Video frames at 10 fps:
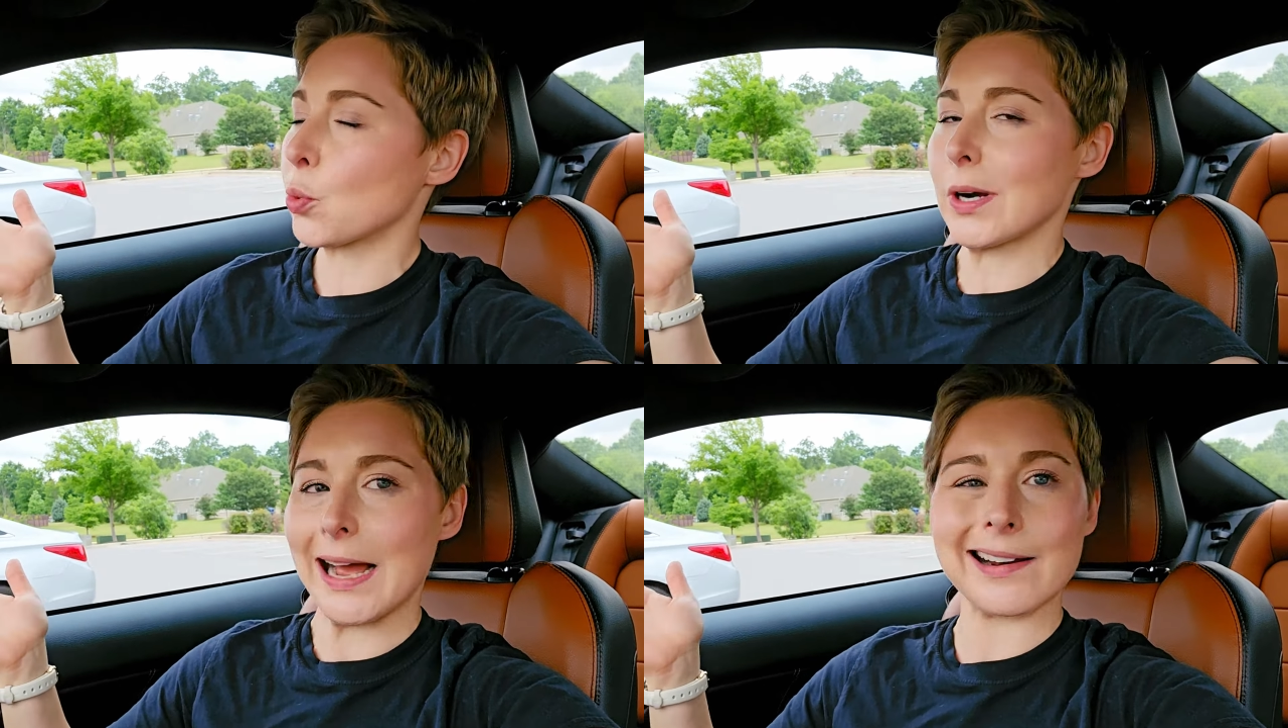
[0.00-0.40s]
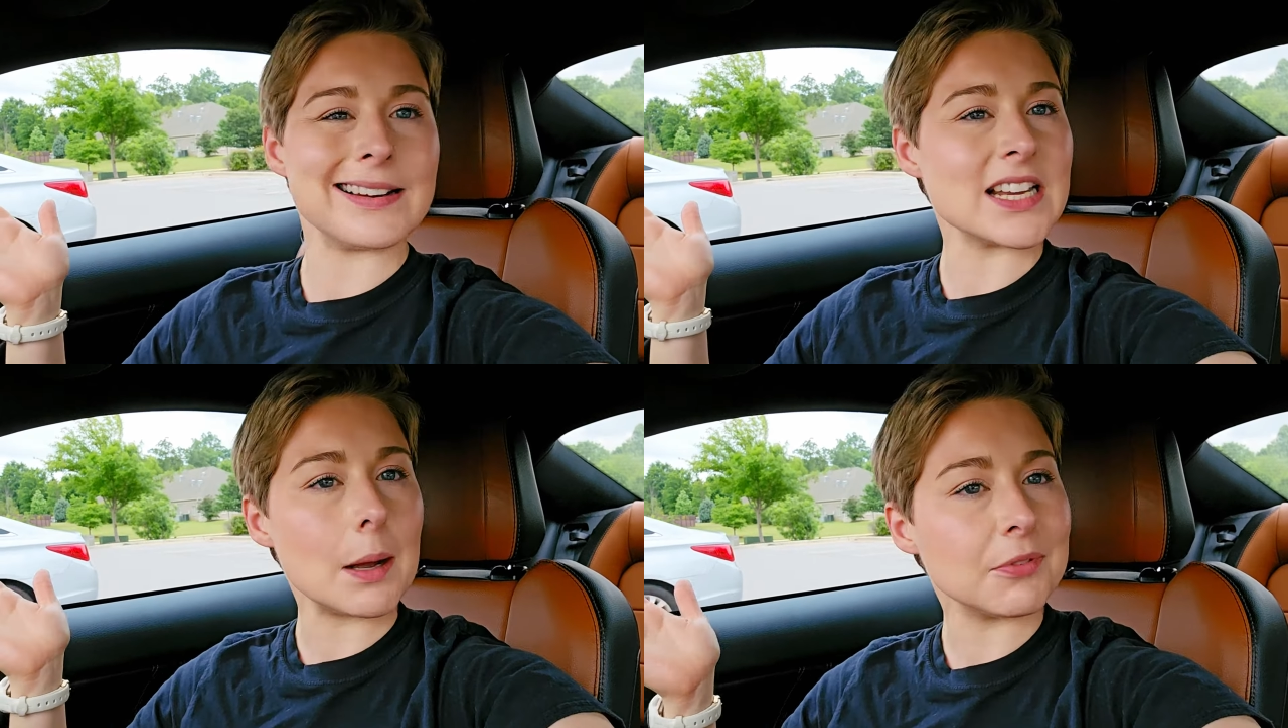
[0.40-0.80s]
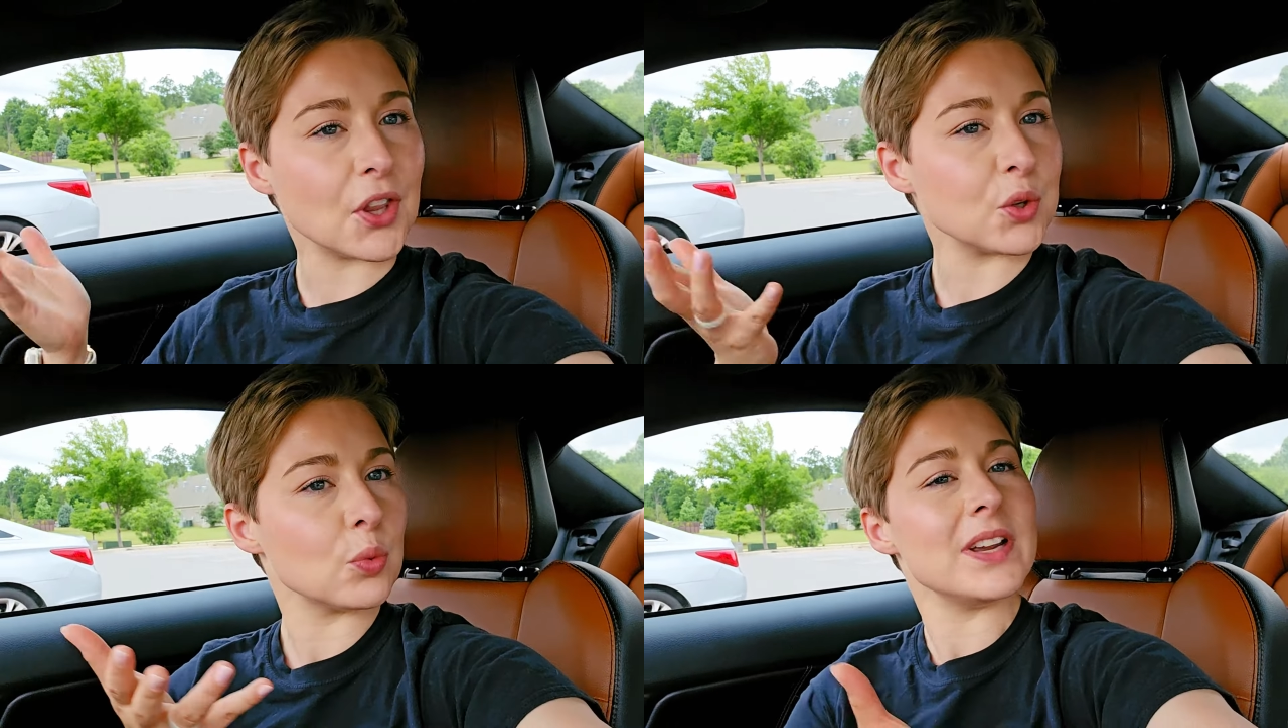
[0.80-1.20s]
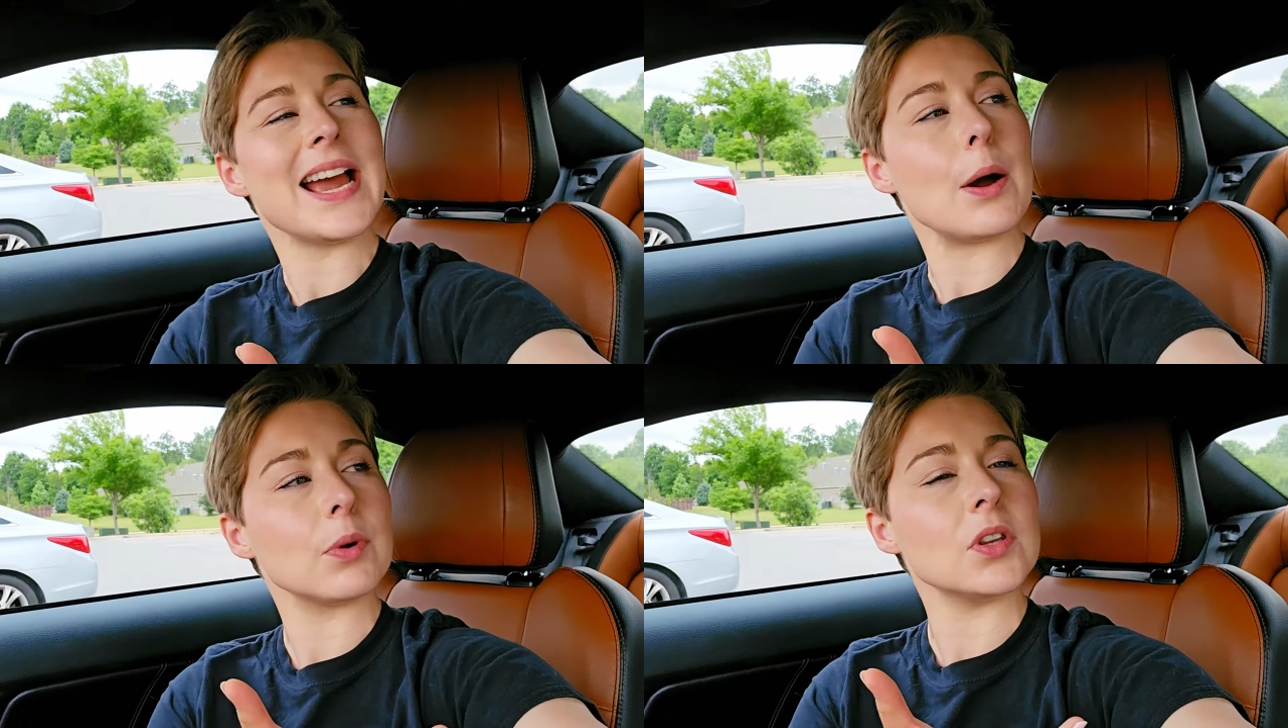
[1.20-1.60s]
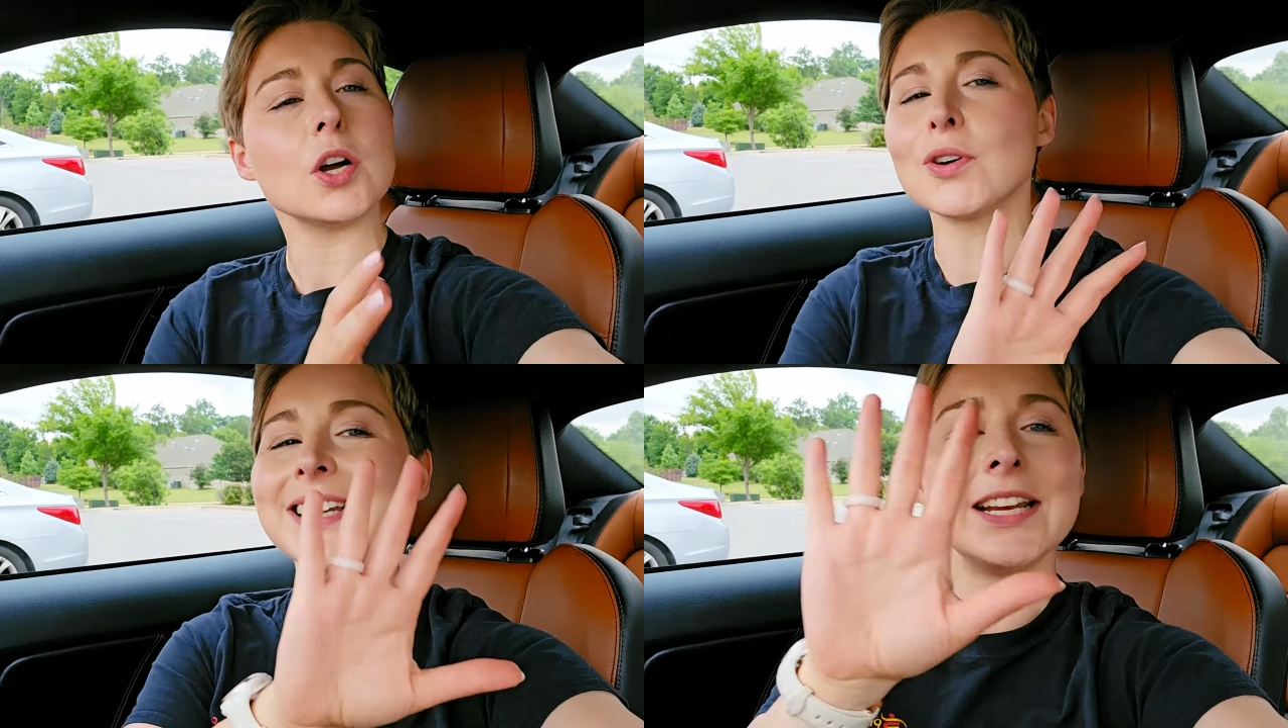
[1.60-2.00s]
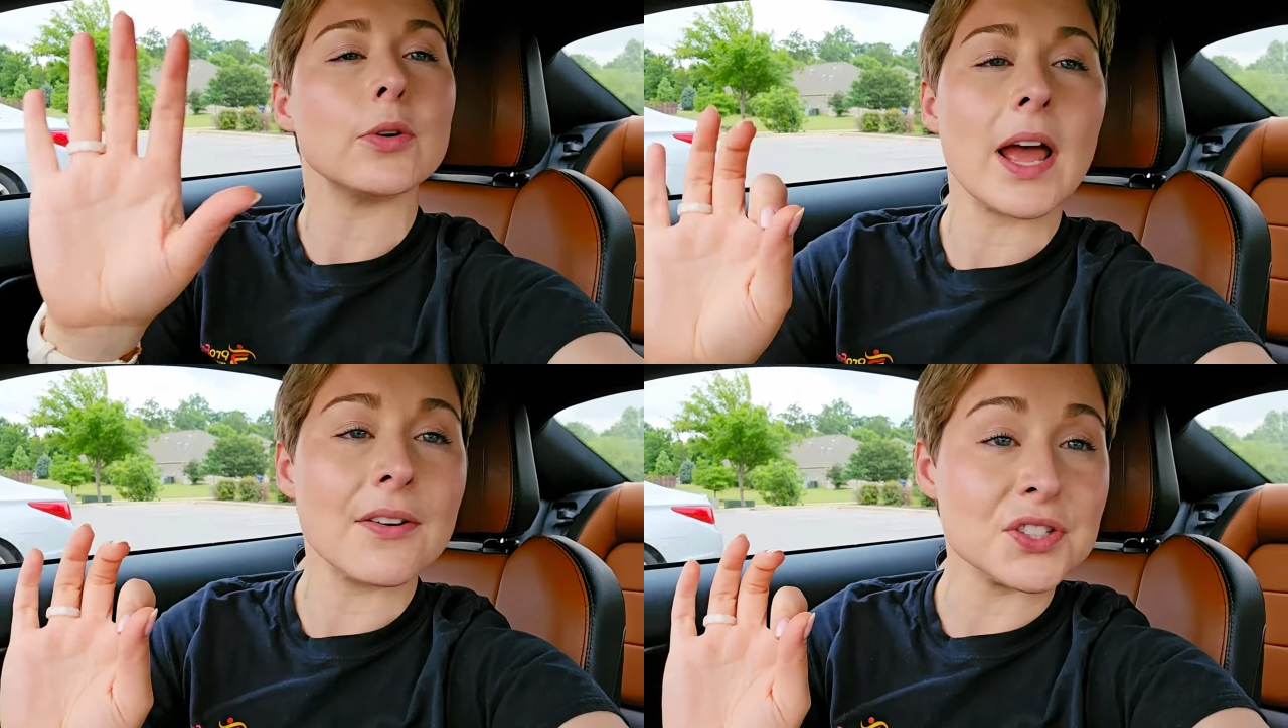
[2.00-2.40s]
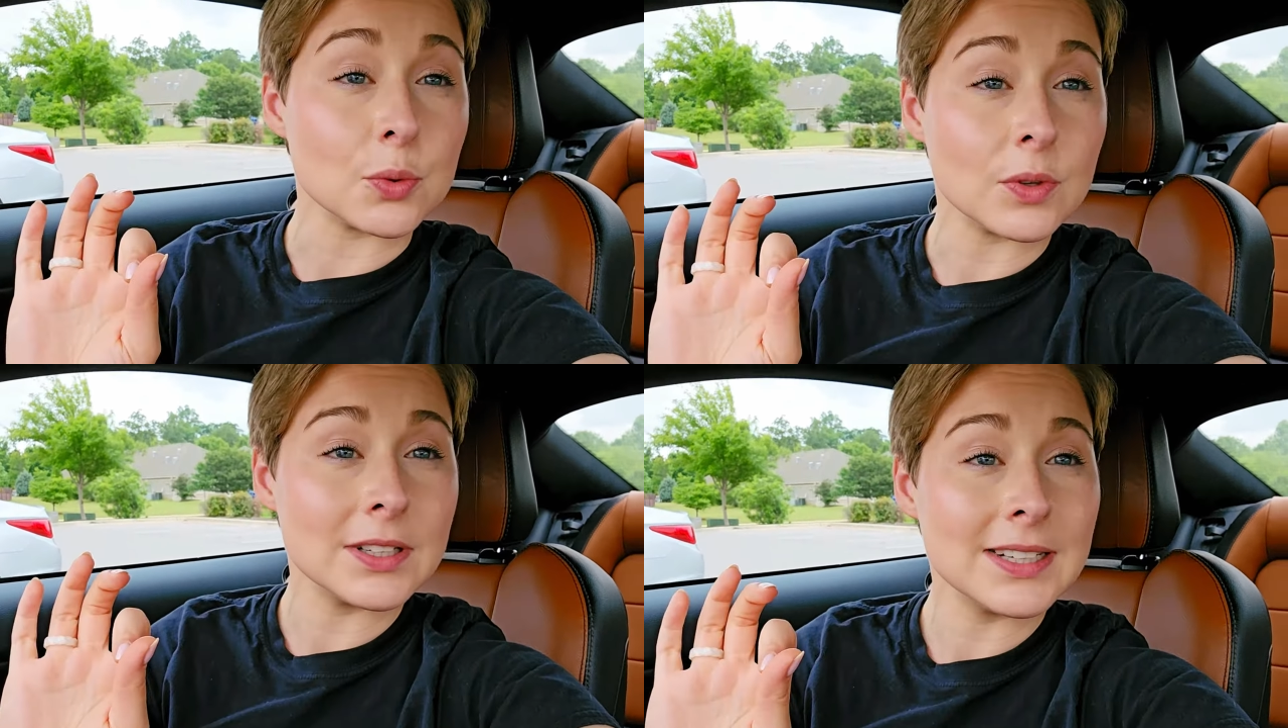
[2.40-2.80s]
workout on top of the 3-hour long run. You don't have to.